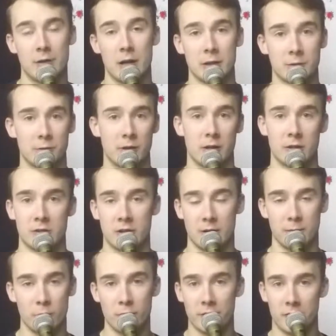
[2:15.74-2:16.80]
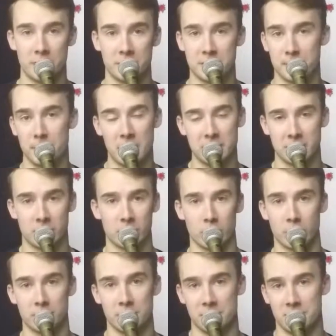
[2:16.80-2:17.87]
So next we're just going to move on to some
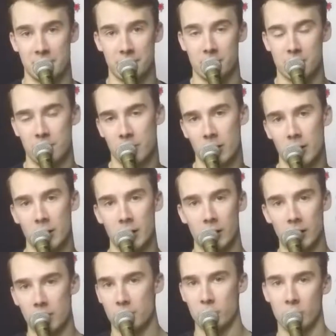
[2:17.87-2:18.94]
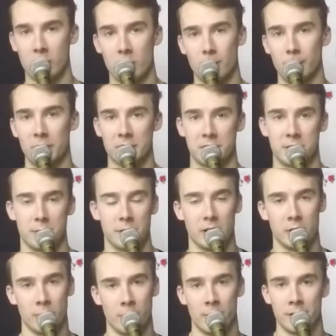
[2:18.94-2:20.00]
basic grooves in 7, and they're going to get a little more complex
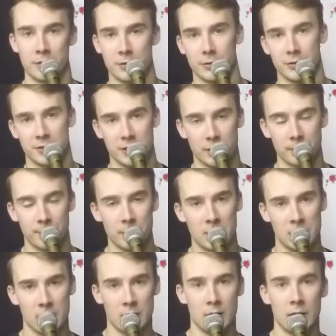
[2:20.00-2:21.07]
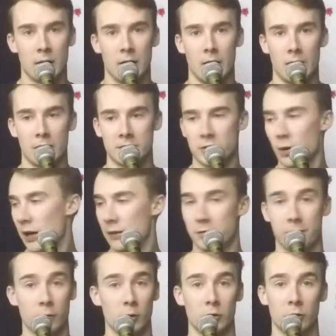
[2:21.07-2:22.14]
as we go on, as you'll see.
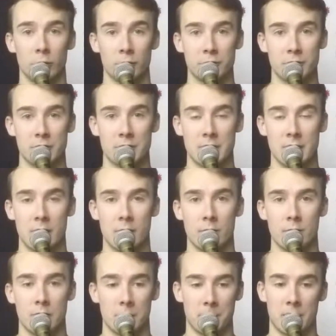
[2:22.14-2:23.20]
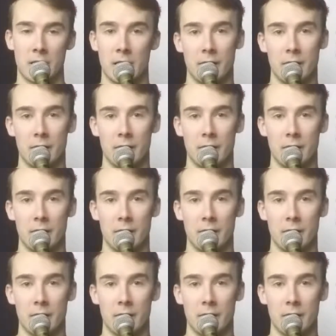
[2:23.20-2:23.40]
So I have 4 grooves written down.